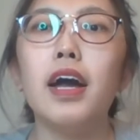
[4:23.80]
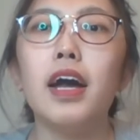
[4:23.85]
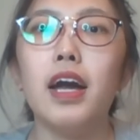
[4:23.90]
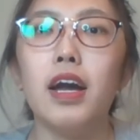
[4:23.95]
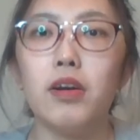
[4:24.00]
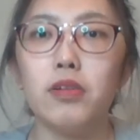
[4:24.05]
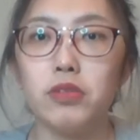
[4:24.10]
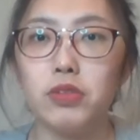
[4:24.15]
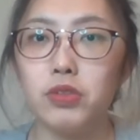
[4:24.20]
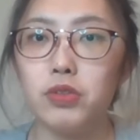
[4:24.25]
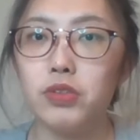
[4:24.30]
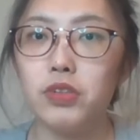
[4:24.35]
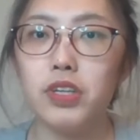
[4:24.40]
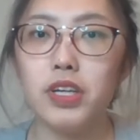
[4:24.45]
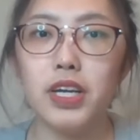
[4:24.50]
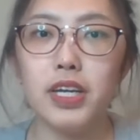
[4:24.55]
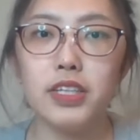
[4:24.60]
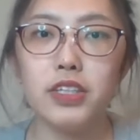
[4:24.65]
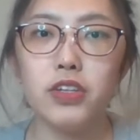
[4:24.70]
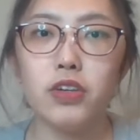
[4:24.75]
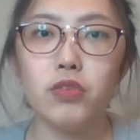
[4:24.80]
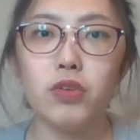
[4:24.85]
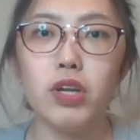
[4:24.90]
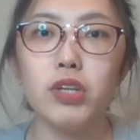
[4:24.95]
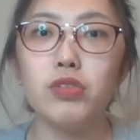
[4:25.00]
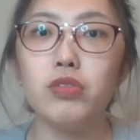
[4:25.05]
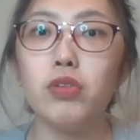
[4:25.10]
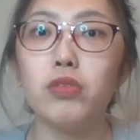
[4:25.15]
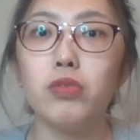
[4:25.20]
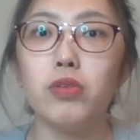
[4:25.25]
I was looking at your
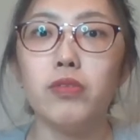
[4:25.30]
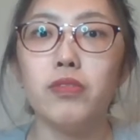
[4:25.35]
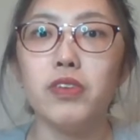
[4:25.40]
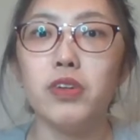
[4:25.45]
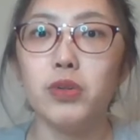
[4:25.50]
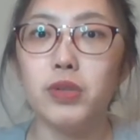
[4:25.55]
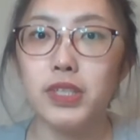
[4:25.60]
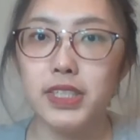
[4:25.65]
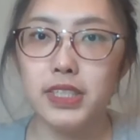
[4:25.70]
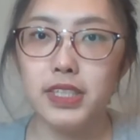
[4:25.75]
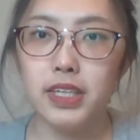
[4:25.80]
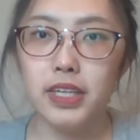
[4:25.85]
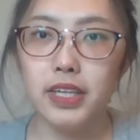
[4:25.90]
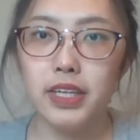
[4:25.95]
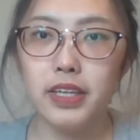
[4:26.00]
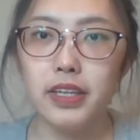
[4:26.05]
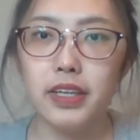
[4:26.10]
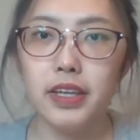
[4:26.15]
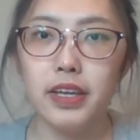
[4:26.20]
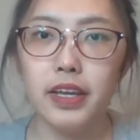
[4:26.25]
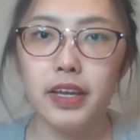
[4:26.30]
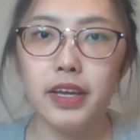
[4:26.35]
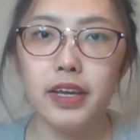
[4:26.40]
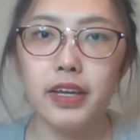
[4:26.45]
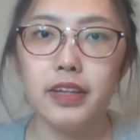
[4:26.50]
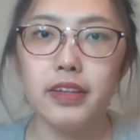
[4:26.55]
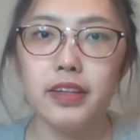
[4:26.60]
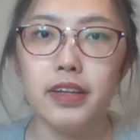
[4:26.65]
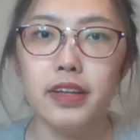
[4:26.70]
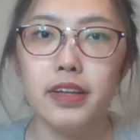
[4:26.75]
restaurant review recently,
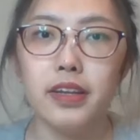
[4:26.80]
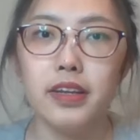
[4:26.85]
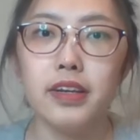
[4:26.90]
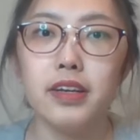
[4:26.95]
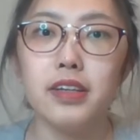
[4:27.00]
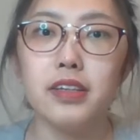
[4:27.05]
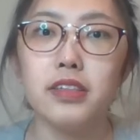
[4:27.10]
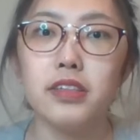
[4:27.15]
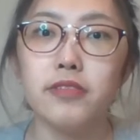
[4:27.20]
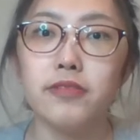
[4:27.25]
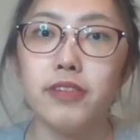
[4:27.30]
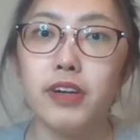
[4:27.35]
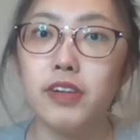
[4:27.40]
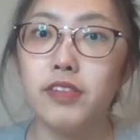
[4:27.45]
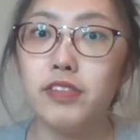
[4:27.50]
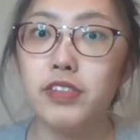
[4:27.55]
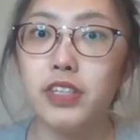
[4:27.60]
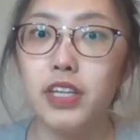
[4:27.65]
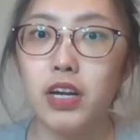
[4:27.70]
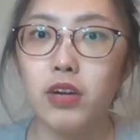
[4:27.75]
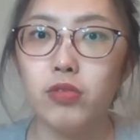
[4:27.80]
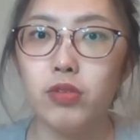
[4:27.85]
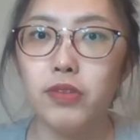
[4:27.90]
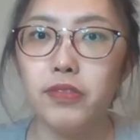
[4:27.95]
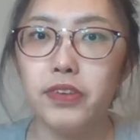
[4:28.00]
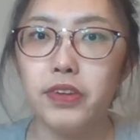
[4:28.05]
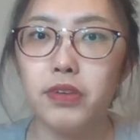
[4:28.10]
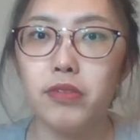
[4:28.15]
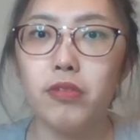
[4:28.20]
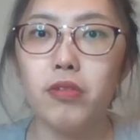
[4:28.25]
and there is a five-star
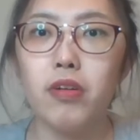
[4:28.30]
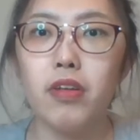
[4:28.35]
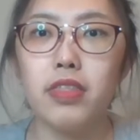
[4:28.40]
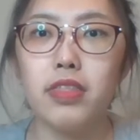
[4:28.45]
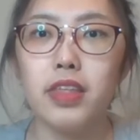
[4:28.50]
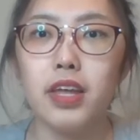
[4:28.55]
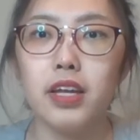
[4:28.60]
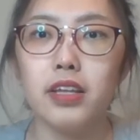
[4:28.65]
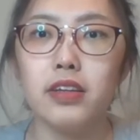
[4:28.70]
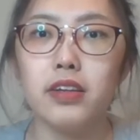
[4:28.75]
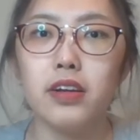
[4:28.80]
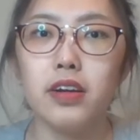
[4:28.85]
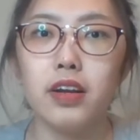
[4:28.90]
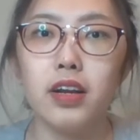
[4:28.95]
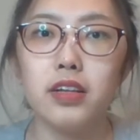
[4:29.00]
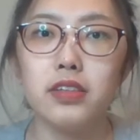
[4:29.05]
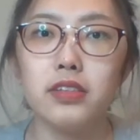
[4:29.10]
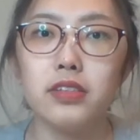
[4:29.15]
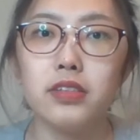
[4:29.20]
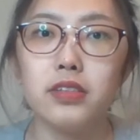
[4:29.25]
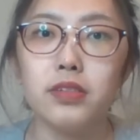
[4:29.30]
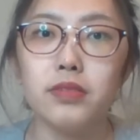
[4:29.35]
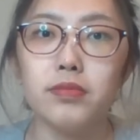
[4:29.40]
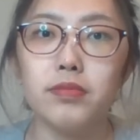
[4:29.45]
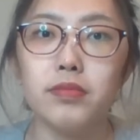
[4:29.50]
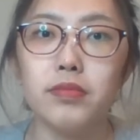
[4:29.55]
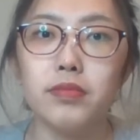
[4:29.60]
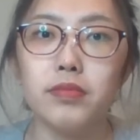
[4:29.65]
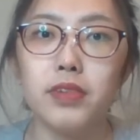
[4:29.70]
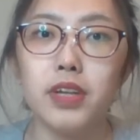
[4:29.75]
review that a
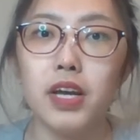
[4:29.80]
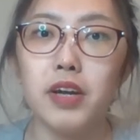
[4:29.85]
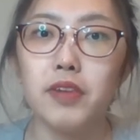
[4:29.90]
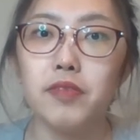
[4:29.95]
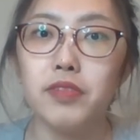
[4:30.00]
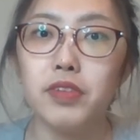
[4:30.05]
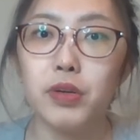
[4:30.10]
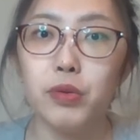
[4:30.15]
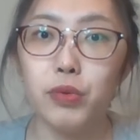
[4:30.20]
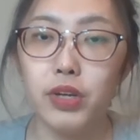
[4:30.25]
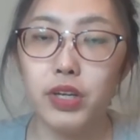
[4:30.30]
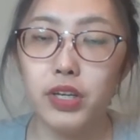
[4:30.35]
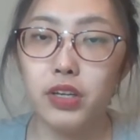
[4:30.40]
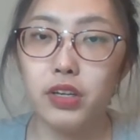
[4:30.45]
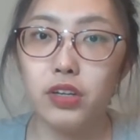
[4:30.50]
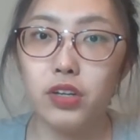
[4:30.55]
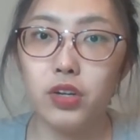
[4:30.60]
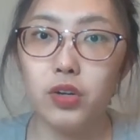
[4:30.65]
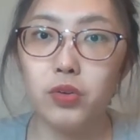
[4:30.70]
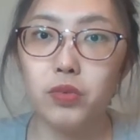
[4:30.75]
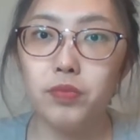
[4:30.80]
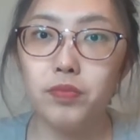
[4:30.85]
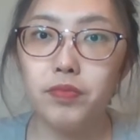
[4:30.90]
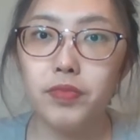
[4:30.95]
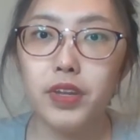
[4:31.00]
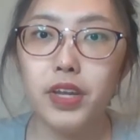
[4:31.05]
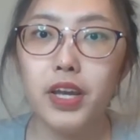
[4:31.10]
customer left a week ago.